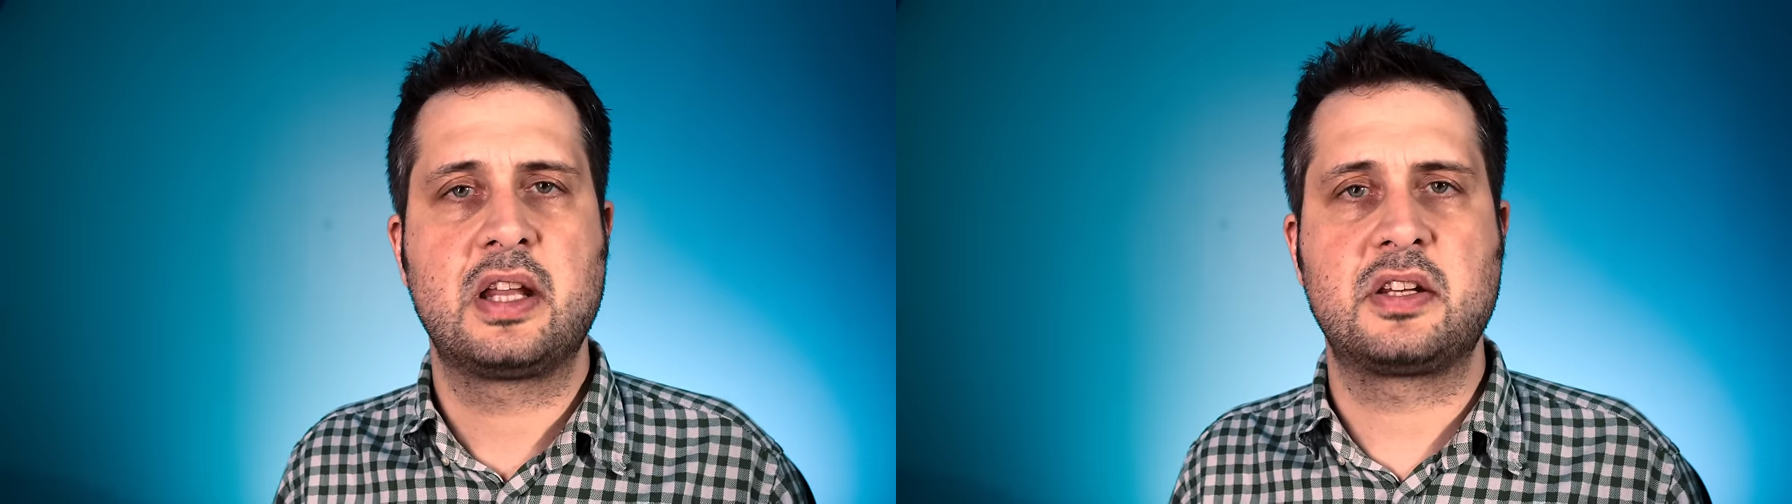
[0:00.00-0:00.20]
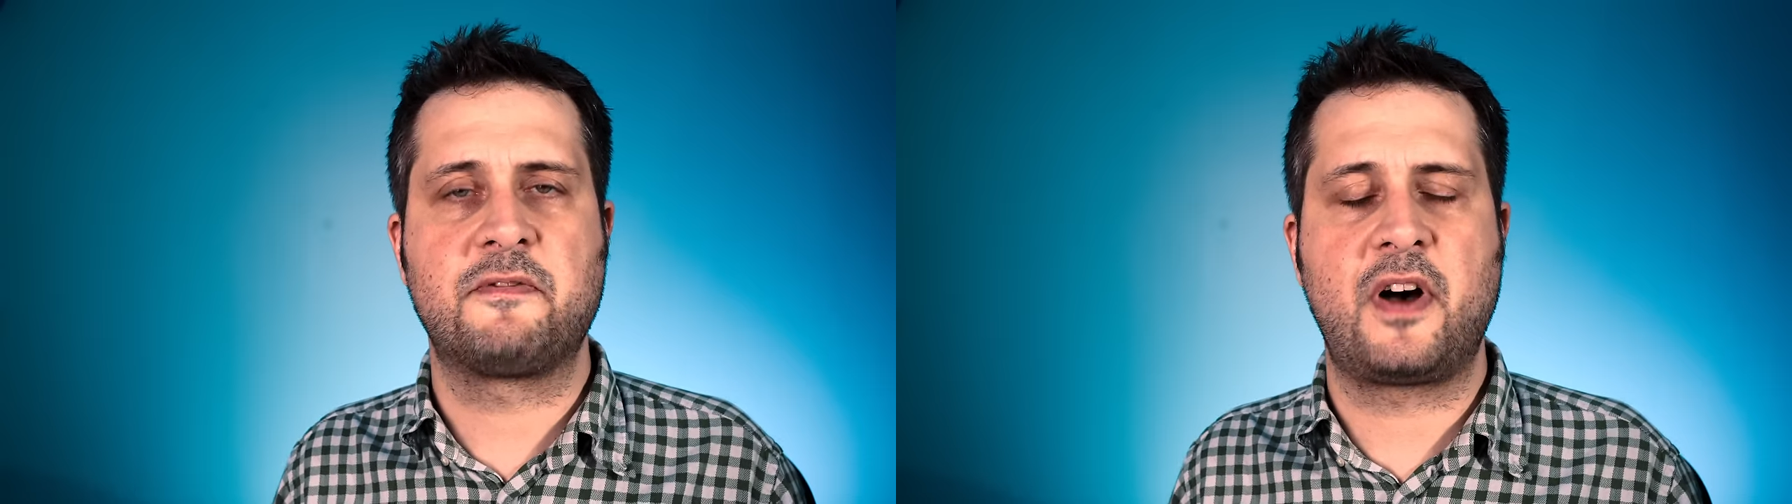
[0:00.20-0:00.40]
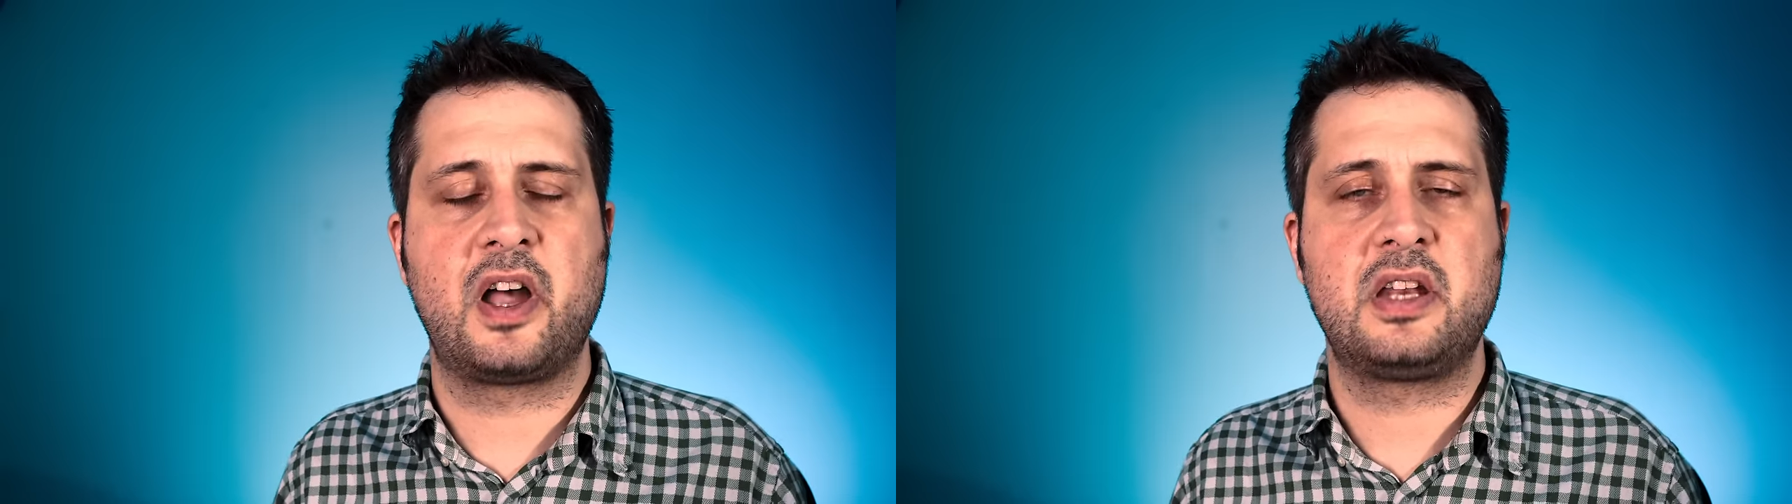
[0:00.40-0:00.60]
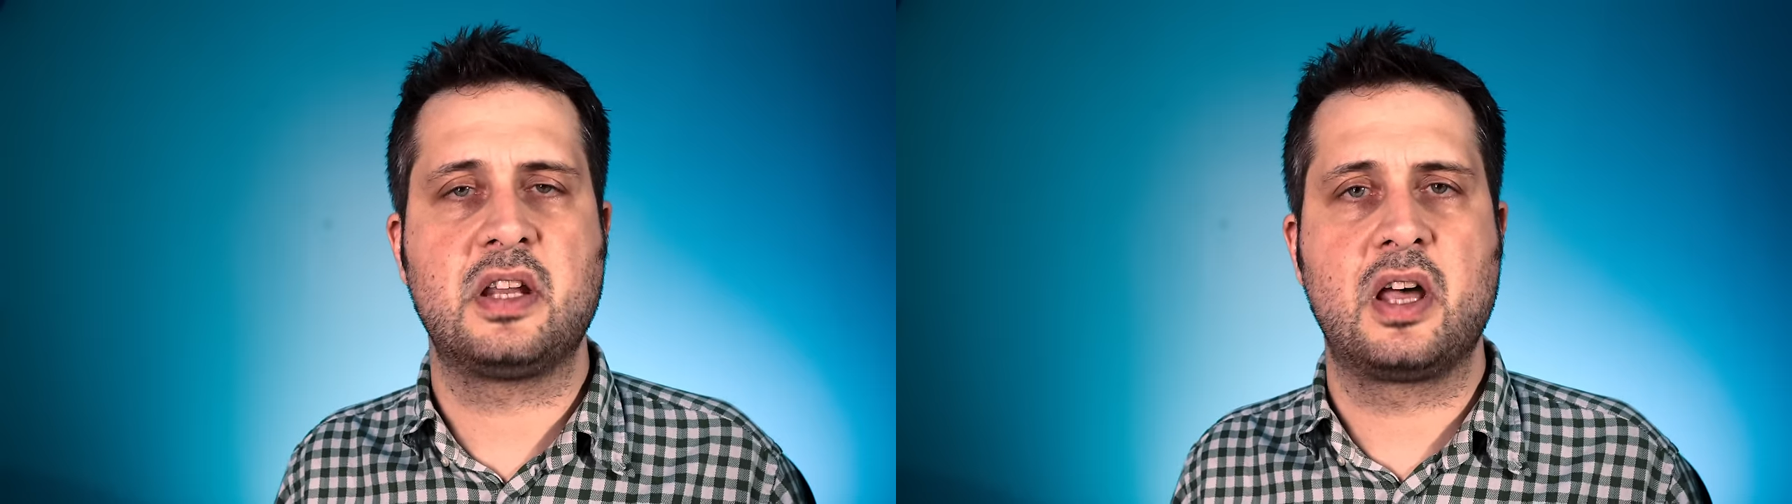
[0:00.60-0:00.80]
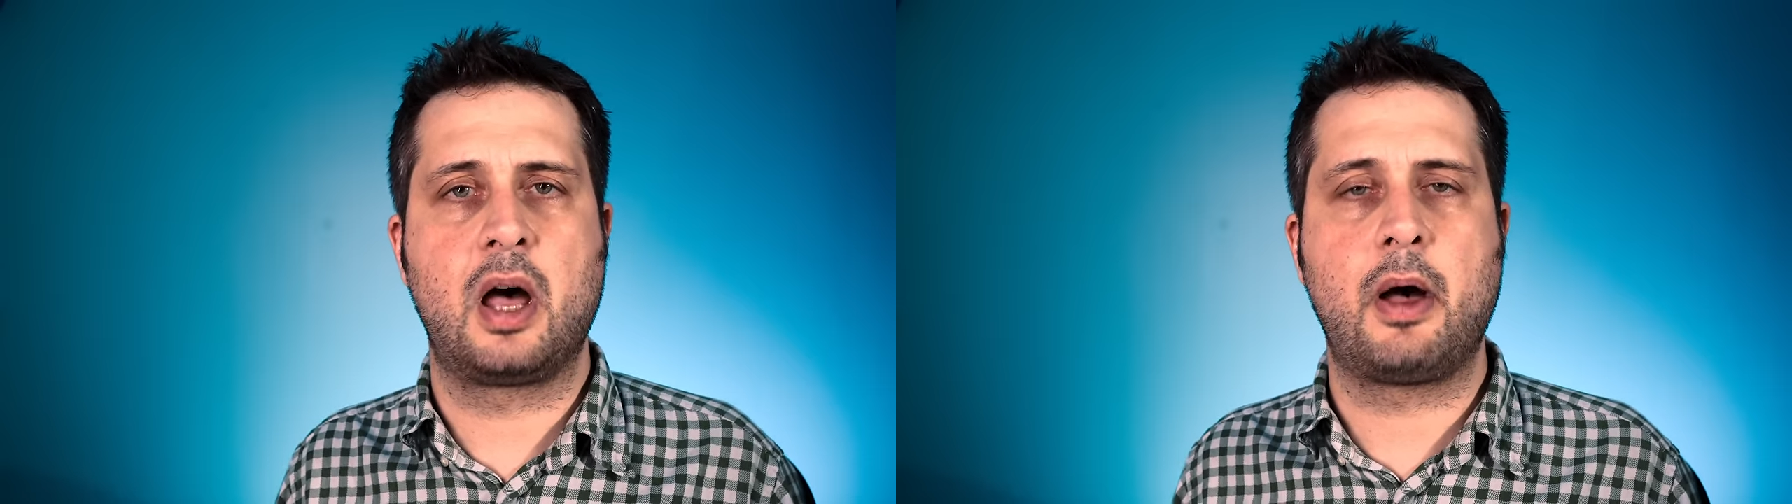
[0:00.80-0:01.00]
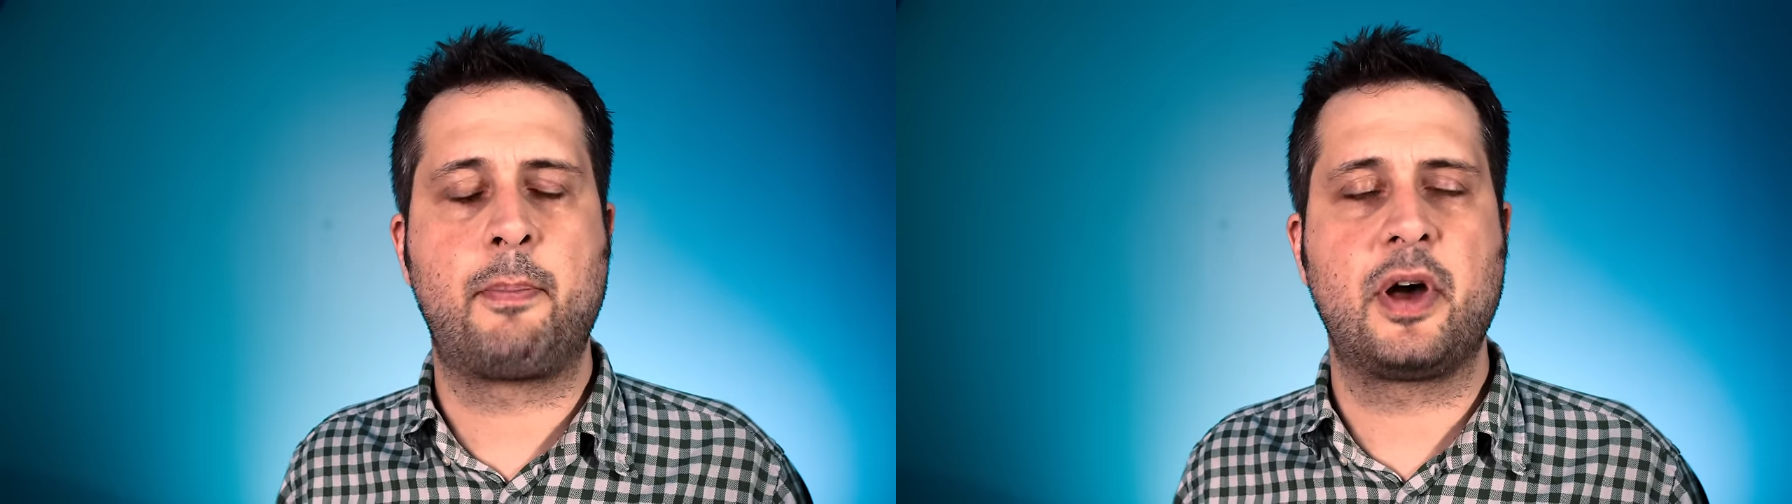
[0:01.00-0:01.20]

to find a